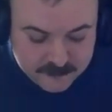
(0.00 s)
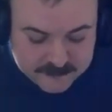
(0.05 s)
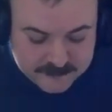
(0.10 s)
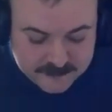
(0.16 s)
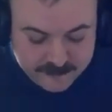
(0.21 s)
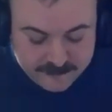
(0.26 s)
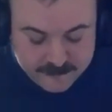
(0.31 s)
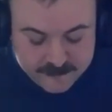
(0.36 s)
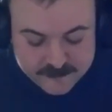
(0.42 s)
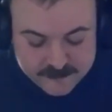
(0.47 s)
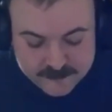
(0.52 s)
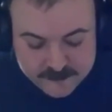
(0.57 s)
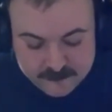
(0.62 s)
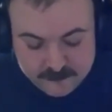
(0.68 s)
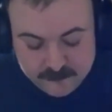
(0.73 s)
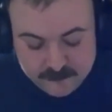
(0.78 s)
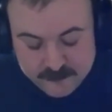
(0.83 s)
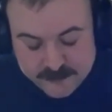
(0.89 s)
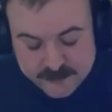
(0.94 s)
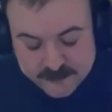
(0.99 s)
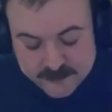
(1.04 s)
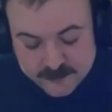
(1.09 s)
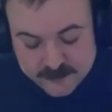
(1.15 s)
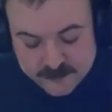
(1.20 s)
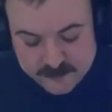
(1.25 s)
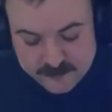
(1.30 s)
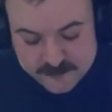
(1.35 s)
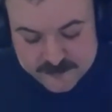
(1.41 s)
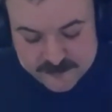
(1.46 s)
David
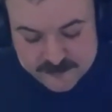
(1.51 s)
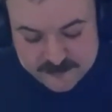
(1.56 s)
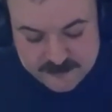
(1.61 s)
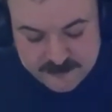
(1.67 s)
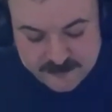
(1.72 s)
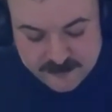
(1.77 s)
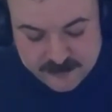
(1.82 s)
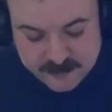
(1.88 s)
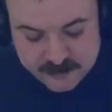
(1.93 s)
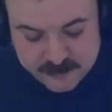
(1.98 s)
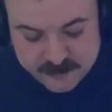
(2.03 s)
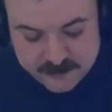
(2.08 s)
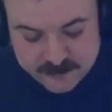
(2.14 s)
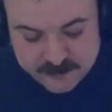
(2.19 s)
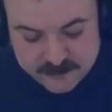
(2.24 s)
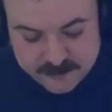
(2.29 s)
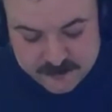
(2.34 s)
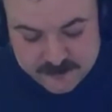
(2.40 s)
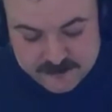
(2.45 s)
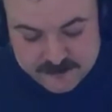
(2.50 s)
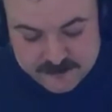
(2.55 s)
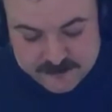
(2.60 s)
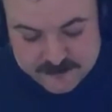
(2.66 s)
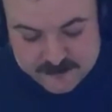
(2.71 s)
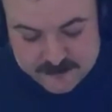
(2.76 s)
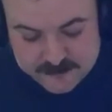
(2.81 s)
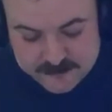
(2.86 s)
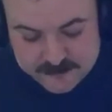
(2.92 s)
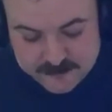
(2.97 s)
Richardson's resignation
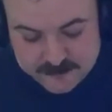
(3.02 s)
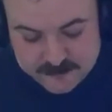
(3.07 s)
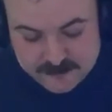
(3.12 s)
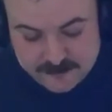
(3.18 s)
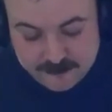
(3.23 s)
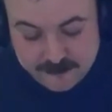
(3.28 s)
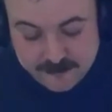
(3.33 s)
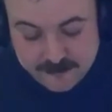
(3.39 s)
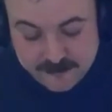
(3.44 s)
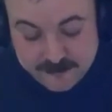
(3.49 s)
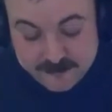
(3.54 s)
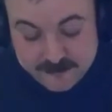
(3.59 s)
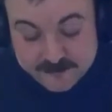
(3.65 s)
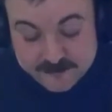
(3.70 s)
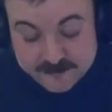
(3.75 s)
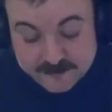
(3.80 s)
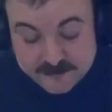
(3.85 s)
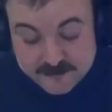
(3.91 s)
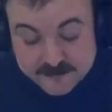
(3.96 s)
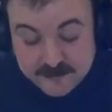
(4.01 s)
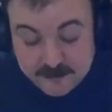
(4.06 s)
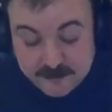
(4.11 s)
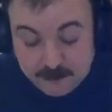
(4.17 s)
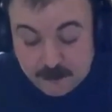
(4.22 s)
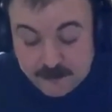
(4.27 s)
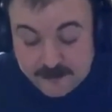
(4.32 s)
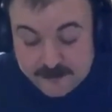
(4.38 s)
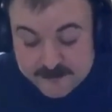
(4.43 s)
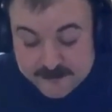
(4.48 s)
is in
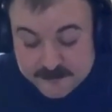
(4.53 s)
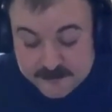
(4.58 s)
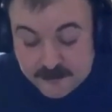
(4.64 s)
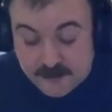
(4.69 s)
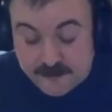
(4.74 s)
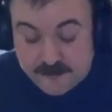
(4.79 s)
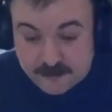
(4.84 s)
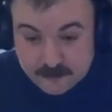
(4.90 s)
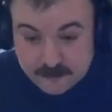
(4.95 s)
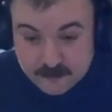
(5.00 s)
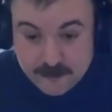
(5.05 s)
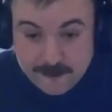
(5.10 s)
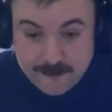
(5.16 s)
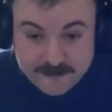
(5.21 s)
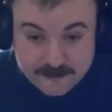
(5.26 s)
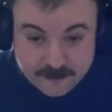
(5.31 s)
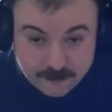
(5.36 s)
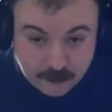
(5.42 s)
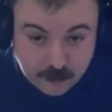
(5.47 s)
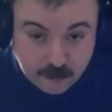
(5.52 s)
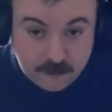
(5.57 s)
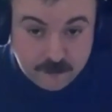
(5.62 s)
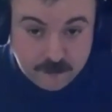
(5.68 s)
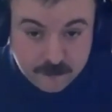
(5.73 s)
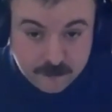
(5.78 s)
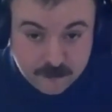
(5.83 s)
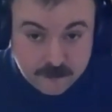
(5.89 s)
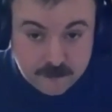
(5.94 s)
some ways, I think, commendable.